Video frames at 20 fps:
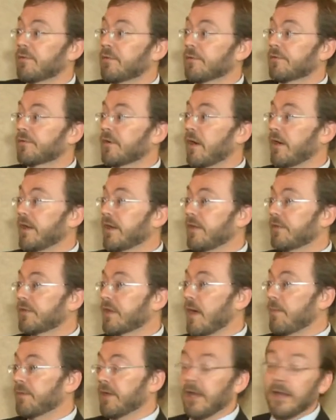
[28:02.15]
before starting
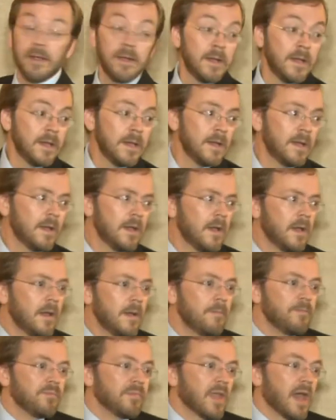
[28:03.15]
his company.
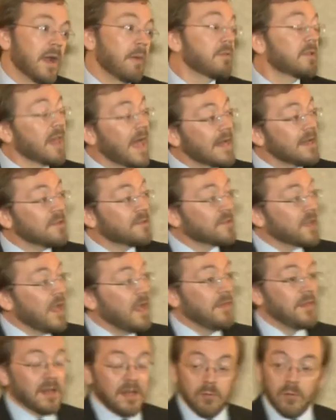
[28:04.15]
And I'm glad to
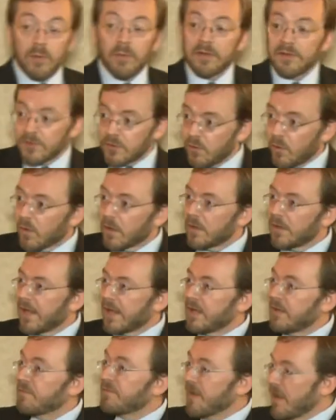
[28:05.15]
say that we went to court,
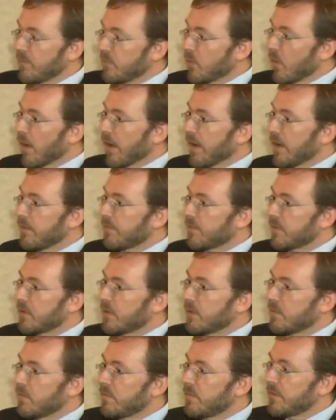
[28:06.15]
and in February
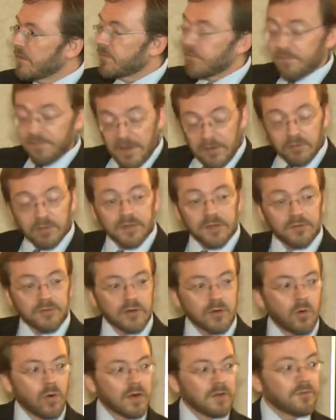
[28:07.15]
the federal
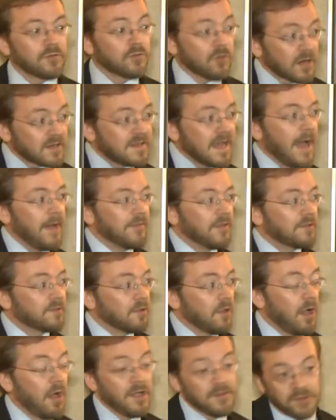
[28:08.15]
district court struck down
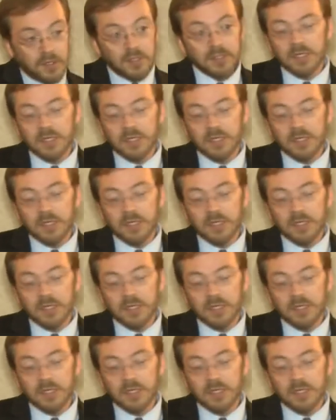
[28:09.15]
this law as